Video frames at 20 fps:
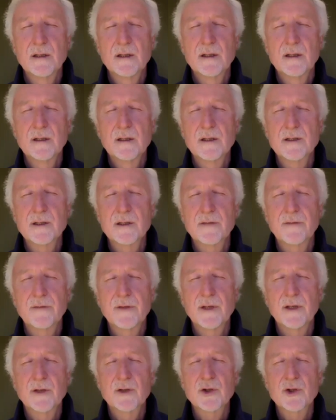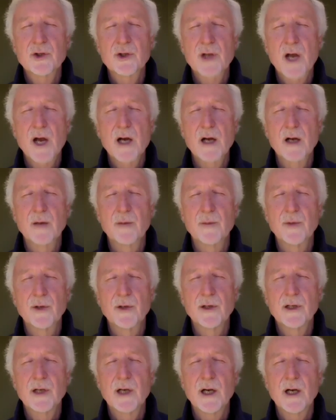Does it feel sharp or
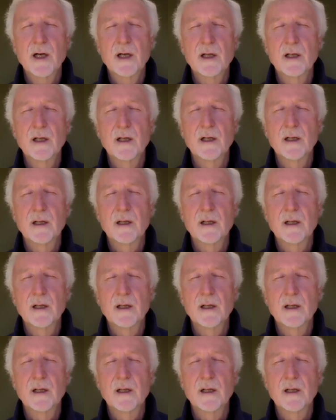dull?